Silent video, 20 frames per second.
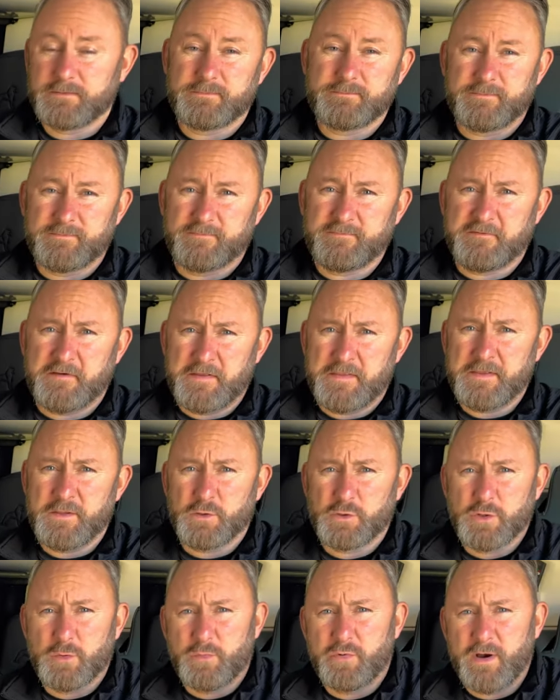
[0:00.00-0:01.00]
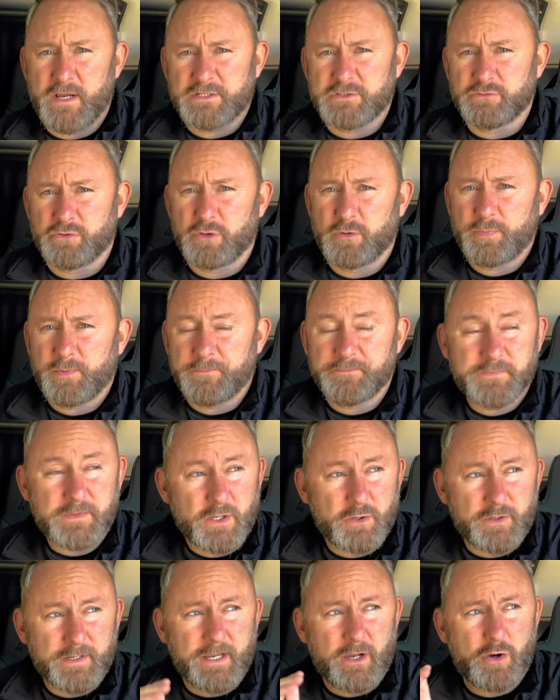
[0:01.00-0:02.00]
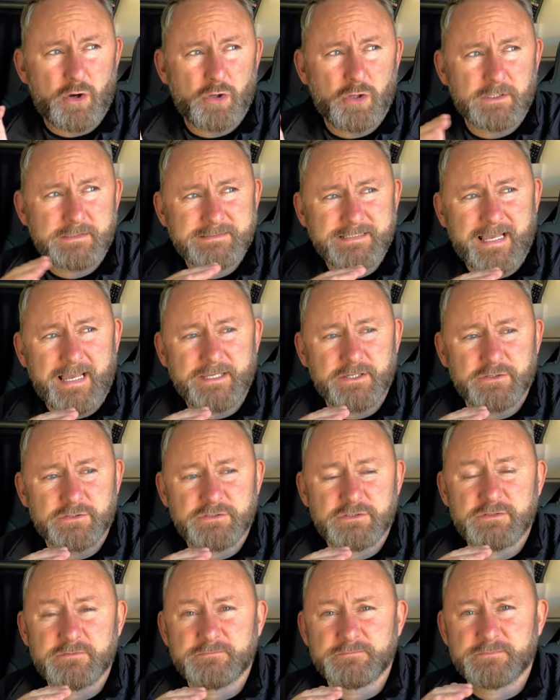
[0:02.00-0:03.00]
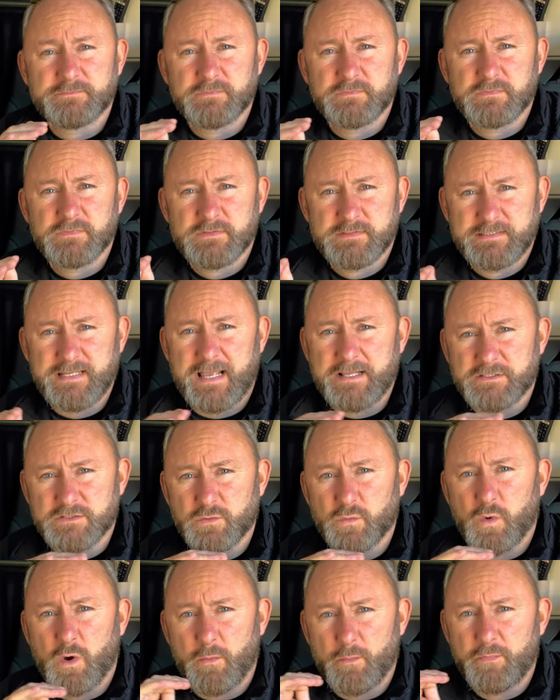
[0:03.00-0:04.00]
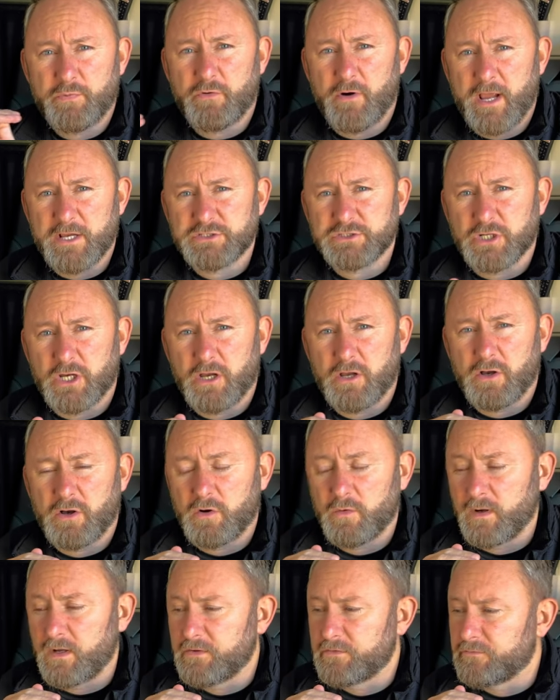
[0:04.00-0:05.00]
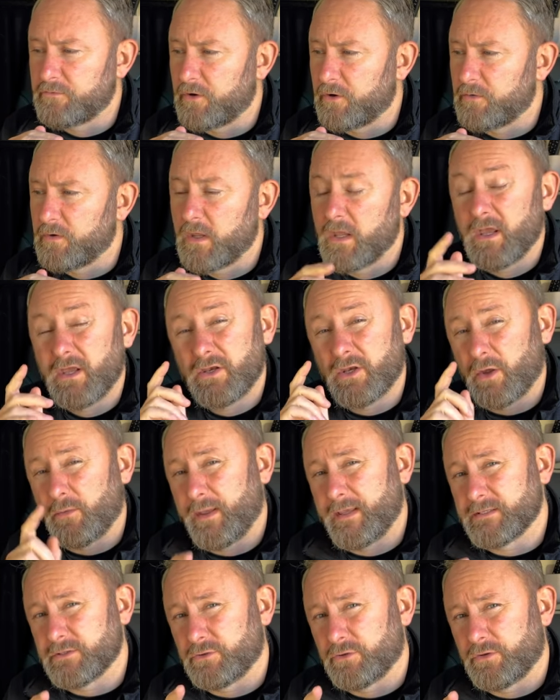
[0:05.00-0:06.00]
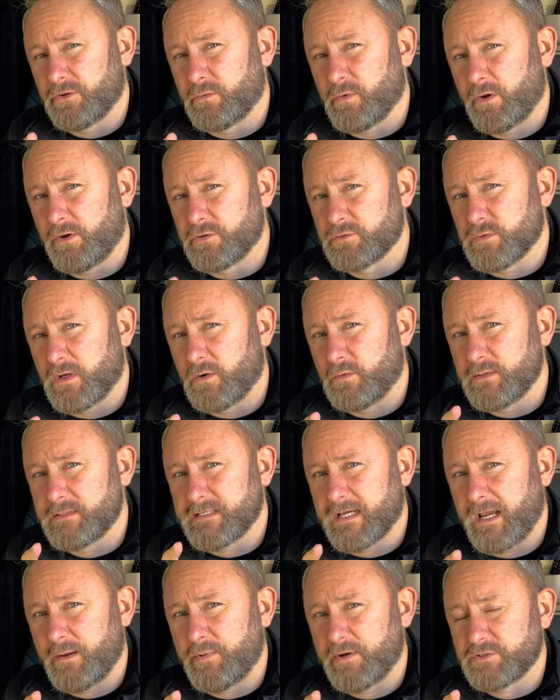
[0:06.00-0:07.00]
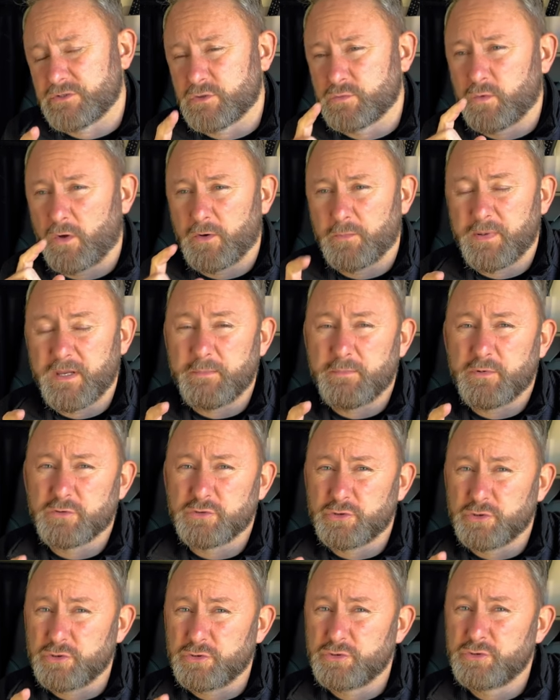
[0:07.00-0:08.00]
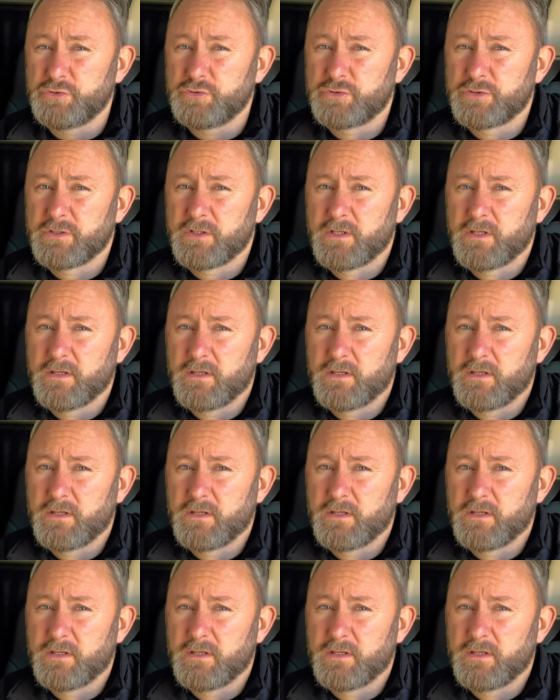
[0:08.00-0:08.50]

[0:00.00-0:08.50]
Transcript: fire the old compressor up. I'm going to get all the tyres set to one pressure all the way through. Now, here's another one as well with tyre pressures what do people use